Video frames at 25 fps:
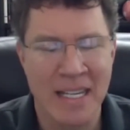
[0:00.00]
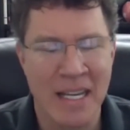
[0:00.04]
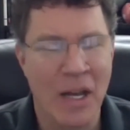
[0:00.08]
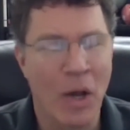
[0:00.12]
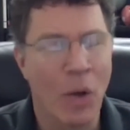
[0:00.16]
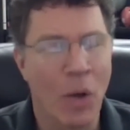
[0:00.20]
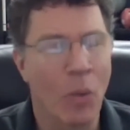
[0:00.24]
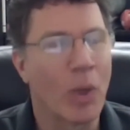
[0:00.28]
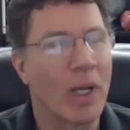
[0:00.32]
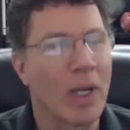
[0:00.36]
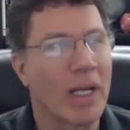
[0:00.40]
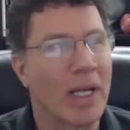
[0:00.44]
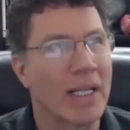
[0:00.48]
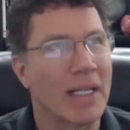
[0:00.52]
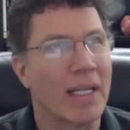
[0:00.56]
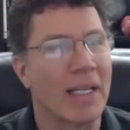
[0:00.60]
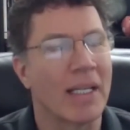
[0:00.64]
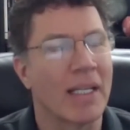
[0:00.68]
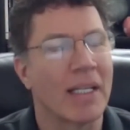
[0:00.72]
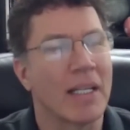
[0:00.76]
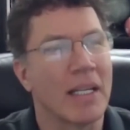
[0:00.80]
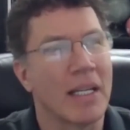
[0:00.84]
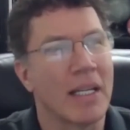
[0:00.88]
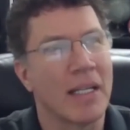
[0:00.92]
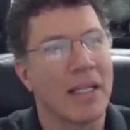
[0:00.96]
Well,
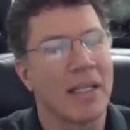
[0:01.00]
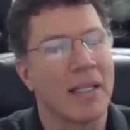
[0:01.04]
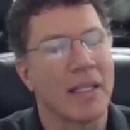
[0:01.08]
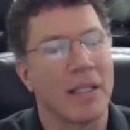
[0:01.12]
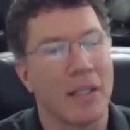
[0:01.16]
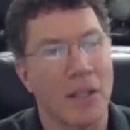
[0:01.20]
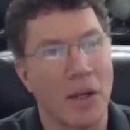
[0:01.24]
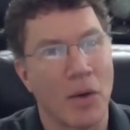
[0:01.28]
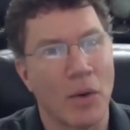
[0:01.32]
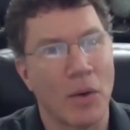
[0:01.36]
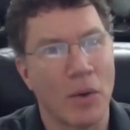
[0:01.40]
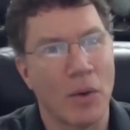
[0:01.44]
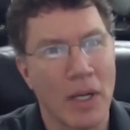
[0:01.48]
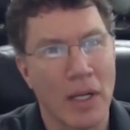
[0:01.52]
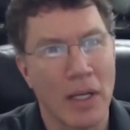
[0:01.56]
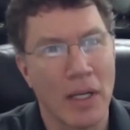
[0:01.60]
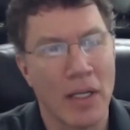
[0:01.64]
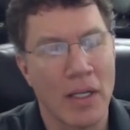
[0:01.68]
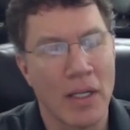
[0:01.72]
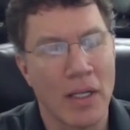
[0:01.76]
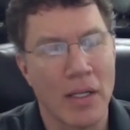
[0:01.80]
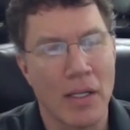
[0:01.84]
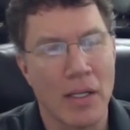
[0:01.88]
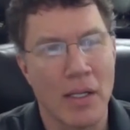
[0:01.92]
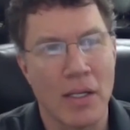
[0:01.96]

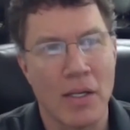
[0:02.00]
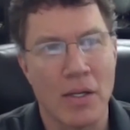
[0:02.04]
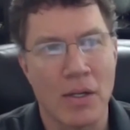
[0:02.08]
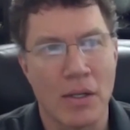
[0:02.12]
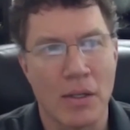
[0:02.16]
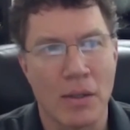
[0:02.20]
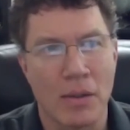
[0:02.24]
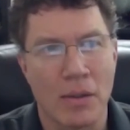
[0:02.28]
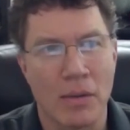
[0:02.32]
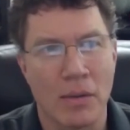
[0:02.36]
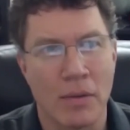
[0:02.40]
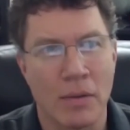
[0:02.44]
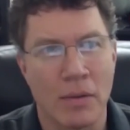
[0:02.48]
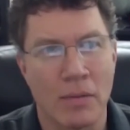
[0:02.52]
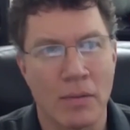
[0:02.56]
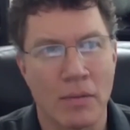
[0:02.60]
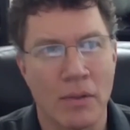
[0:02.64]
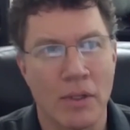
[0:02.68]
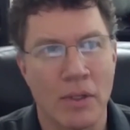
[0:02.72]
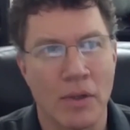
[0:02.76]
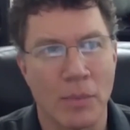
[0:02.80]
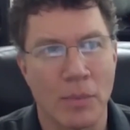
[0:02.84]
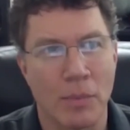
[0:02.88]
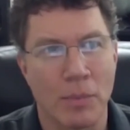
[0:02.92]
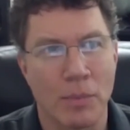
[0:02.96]

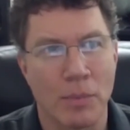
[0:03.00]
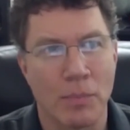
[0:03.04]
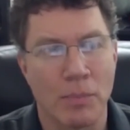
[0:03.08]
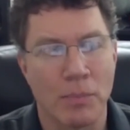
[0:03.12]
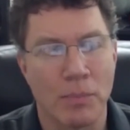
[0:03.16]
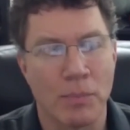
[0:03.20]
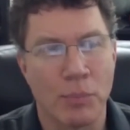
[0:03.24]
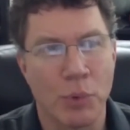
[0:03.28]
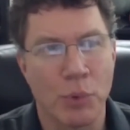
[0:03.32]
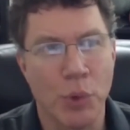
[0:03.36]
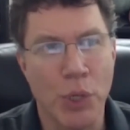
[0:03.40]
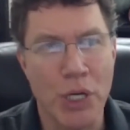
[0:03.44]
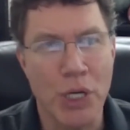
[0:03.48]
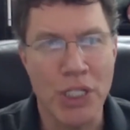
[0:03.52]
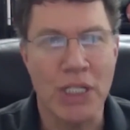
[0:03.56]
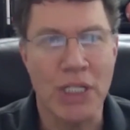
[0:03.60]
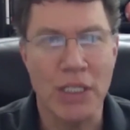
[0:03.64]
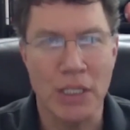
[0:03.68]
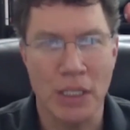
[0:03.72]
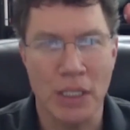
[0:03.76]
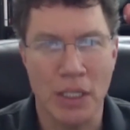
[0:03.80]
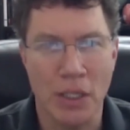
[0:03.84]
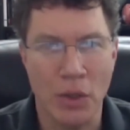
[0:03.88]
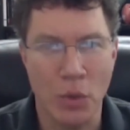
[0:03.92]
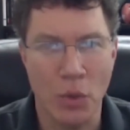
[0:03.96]
you're preaching
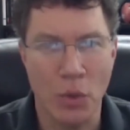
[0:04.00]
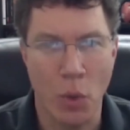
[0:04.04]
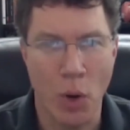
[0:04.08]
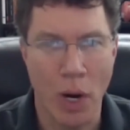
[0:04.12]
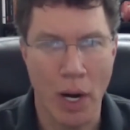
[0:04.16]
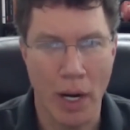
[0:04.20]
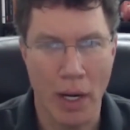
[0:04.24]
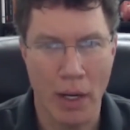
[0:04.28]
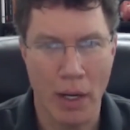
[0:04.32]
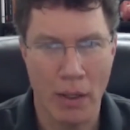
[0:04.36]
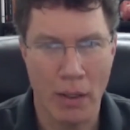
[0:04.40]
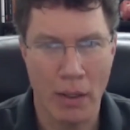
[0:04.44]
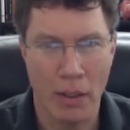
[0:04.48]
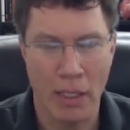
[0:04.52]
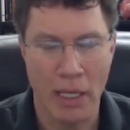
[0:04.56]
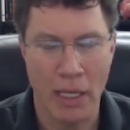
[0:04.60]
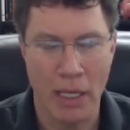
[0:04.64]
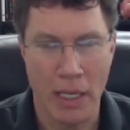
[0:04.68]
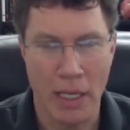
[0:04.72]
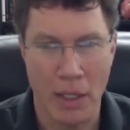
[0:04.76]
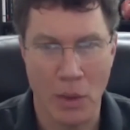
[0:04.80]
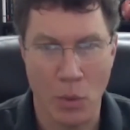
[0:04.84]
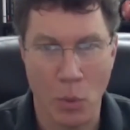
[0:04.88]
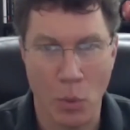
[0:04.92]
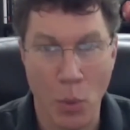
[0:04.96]
to the choir
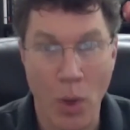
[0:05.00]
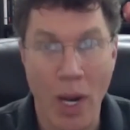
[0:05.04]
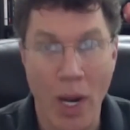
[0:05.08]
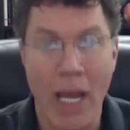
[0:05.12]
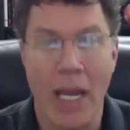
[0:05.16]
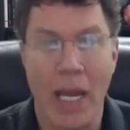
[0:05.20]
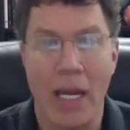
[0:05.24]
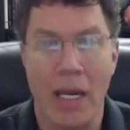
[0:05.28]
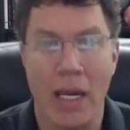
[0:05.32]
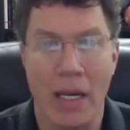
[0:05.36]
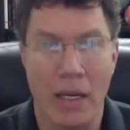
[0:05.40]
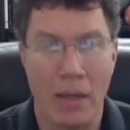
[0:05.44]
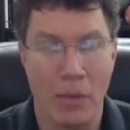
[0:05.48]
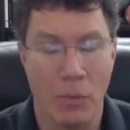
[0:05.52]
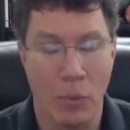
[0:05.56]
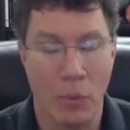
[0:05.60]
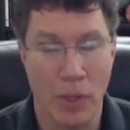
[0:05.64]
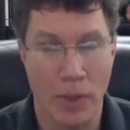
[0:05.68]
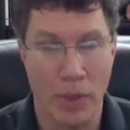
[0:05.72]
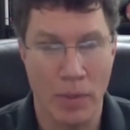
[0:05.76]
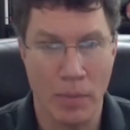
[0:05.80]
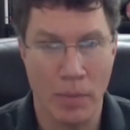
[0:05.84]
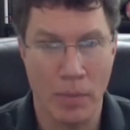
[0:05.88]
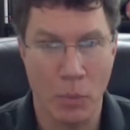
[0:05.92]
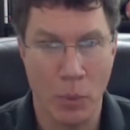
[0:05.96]
in a way
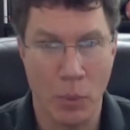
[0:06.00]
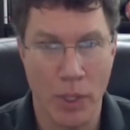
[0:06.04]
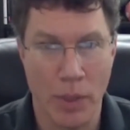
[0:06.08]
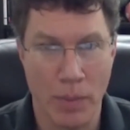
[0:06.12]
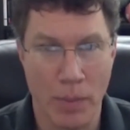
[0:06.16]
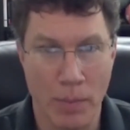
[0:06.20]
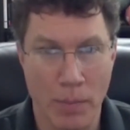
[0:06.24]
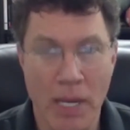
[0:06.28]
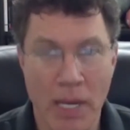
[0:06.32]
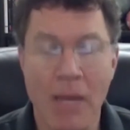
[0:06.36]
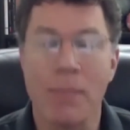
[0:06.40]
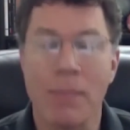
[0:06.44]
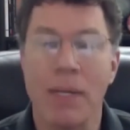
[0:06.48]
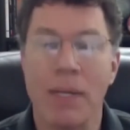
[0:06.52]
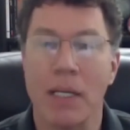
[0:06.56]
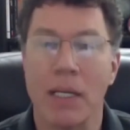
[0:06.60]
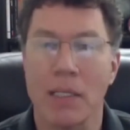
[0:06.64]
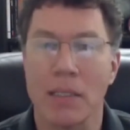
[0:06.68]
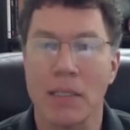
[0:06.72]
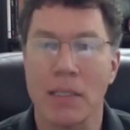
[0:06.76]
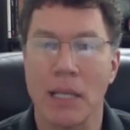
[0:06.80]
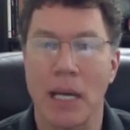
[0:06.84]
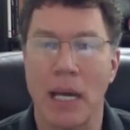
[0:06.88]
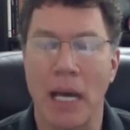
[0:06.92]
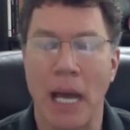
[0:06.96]
with me,
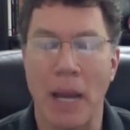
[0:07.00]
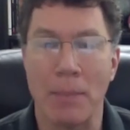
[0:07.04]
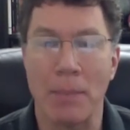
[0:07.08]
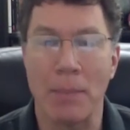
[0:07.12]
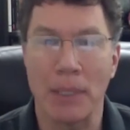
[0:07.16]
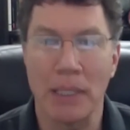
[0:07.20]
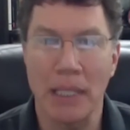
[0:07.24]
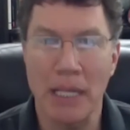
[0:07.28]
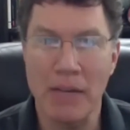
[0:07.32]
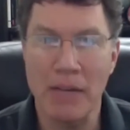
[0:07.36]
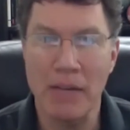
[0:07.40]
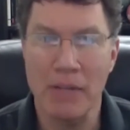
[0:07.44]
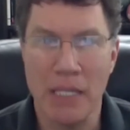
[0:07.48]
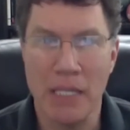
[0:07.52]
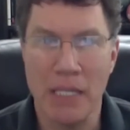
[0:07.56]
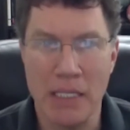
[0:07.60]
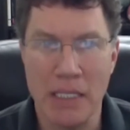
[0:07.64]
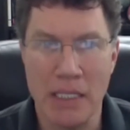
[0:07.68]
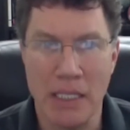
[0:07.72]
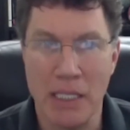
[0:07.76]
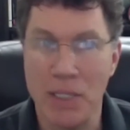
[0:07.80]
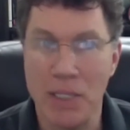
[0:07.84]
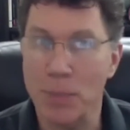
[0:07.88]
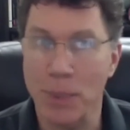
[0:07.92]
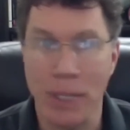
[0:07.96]
because I believe in these
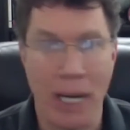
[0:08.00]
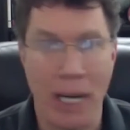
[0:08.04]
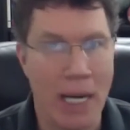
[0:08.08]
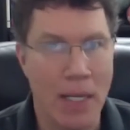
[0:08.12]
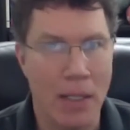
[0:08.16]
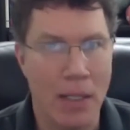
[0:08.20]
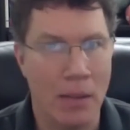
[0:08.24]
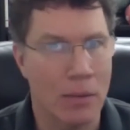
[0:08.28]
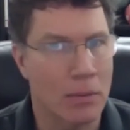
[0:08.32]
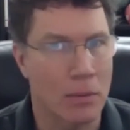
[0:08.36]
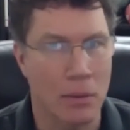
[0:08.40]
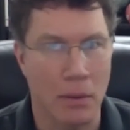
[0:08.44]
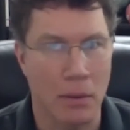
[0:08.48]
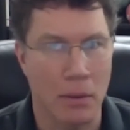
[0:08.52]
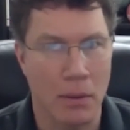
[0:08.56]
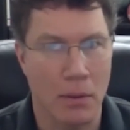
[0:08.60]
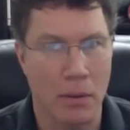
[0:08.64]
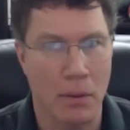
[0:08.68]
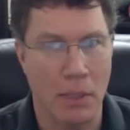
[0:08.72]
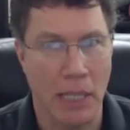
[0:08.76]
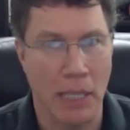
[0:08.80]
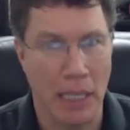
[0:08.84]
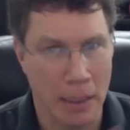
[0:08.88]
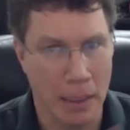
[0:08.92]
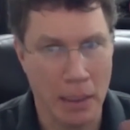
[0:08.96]
things, but I don't
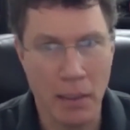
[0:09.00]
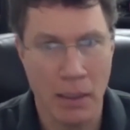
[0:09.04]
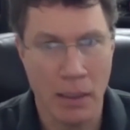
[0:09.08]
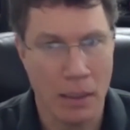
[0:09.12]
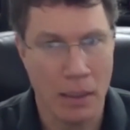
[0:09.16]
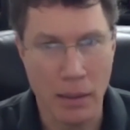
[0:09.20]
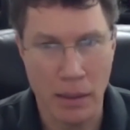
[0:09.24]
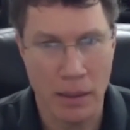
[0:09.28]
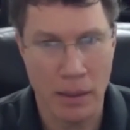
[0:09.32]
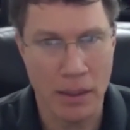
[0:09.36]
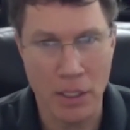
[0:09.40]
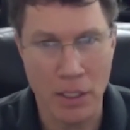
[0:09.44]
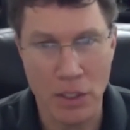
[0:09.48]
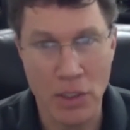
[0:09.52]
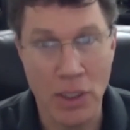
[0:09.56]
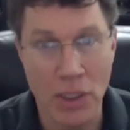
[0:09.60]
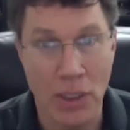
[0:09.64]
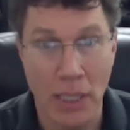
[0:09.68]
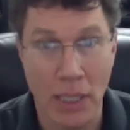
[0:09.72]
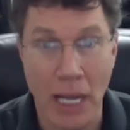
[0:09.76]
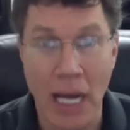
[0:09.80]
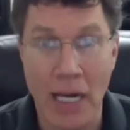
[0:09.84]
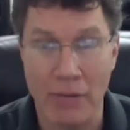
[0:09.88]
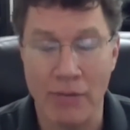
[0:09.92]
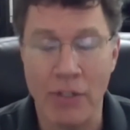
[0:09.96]
there's a
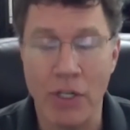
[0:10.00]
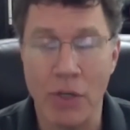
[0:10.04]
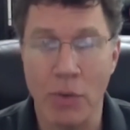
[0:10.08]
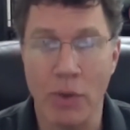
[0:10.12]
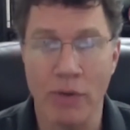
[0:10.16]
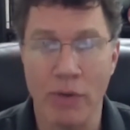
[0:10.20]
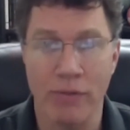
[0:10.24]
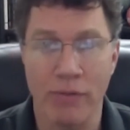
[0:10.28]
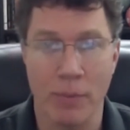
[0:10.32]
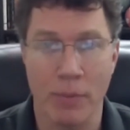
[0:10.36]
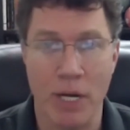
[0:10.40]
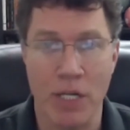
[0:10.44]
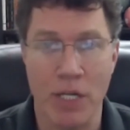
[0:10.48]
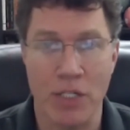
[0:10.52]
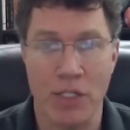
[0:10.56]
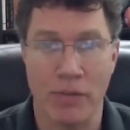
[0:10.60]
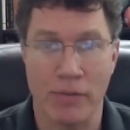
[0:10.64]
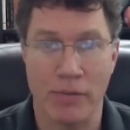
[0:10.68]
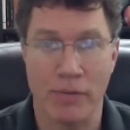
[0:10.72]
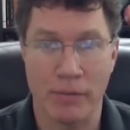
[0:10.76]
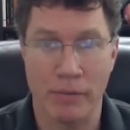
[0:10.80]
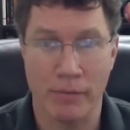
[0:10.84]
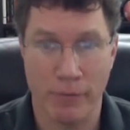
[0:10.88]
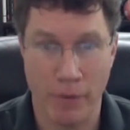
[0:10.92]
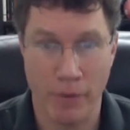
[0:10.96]
lot of new
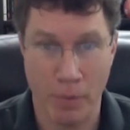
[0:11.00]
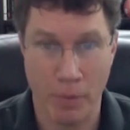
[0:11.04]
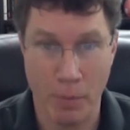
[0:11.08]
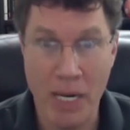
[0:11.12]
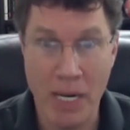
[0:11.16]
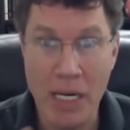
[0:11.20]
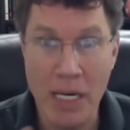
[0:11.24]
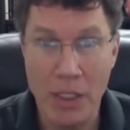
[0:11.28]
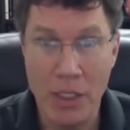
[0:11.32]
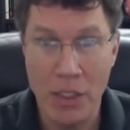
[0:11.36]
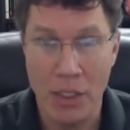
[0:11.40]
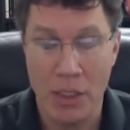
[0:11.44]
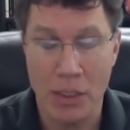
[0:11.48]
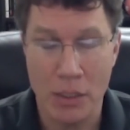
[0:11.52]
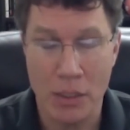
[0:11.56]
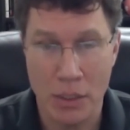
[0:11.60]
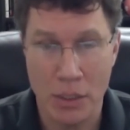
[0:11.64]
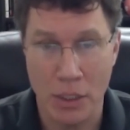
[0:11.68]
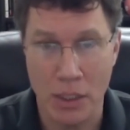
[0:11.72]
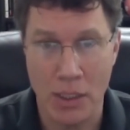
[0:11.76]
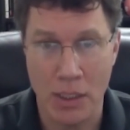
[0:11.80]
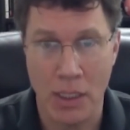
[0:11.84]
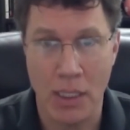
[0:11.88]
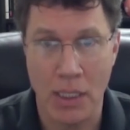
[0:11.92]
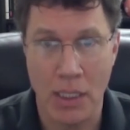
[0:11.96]
information for me
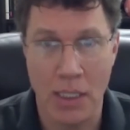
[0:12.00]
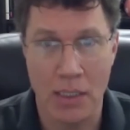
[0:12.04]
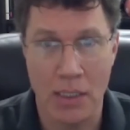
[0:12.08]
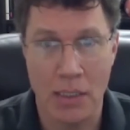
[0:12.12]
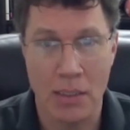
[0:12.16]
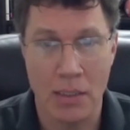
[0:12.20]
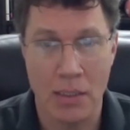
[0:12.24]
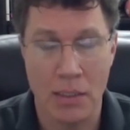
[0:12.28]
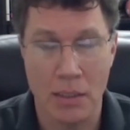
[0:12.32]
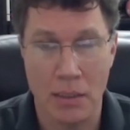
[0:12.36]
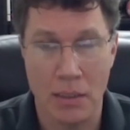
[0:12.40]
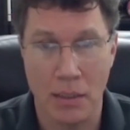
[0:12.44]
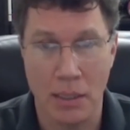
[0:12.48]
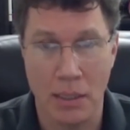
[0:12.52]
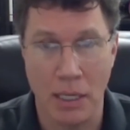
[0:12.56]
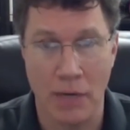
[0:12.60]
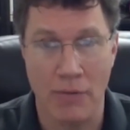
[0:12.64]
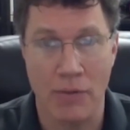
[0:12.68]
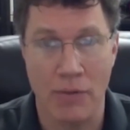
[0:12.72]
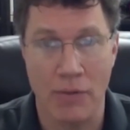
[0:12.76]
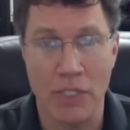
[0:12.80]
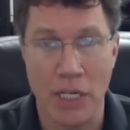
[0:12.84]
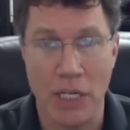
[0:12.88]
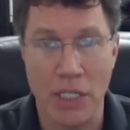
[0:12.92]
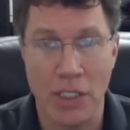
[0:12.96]
just in this
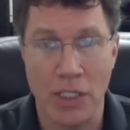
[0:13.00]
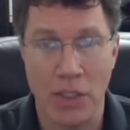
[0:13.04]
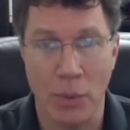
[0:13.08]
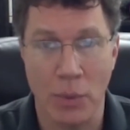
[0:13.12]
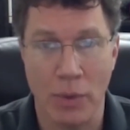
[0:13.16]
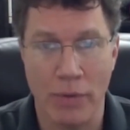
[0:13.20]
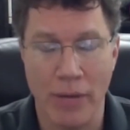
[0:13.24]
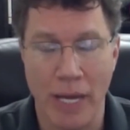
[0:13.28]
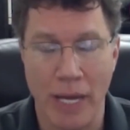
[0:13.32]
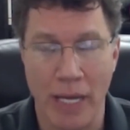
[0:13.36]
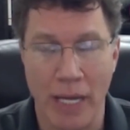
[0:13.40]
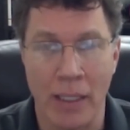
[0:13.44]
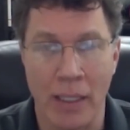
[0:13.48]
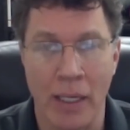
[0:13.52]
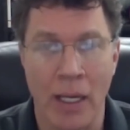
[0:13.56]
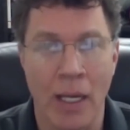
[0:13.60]
conversation that we've had.